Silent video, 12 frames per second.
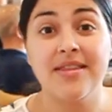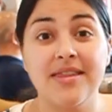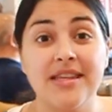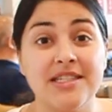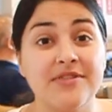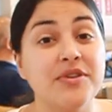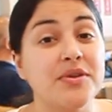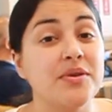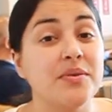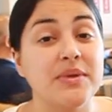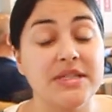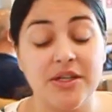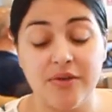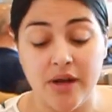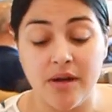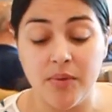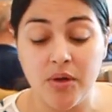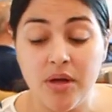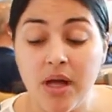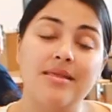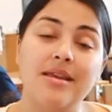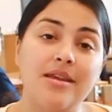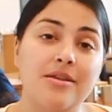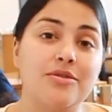This food was incredible.
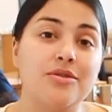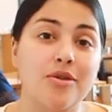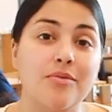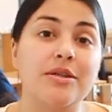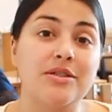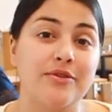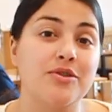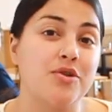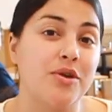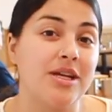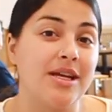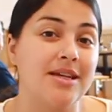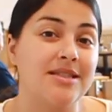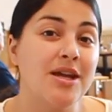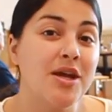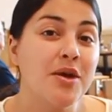Thank you so much for joining us.